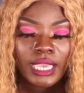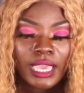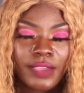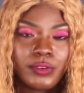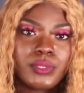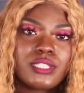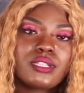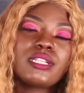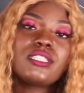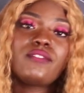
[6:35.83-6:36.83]
Everyone
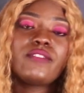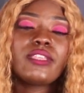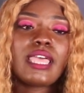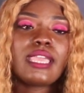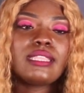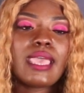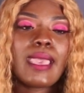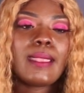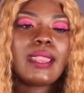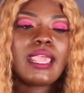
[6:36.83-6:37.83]
started to feel like
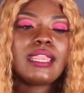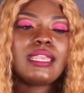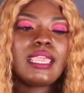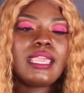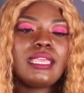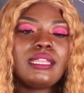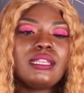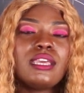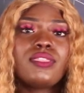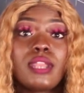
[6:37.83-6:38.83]
that. And
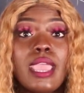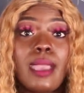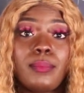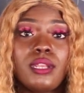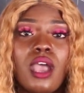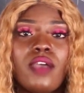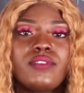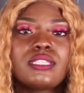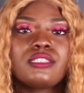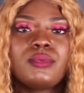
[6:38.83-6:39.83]
then nothing happened,
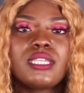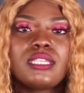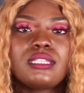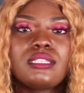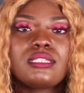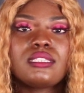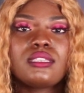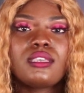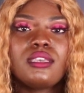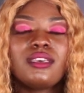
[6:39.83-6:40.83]
obviously, because
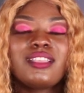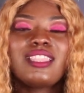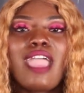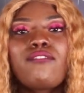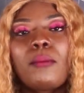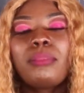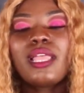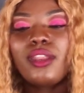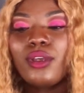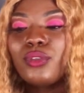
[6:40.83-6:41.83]
life on
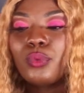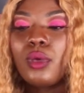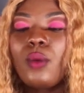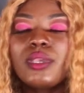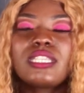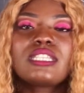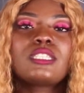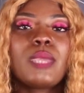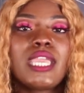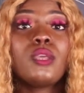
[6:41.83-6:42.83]
planet Earth will always
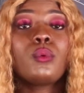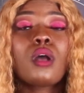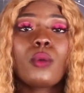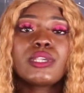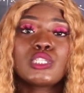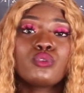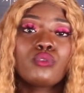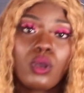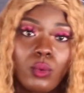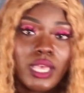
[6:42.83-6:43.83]
expand. It will always
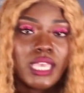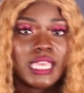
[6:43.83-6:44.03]
grow.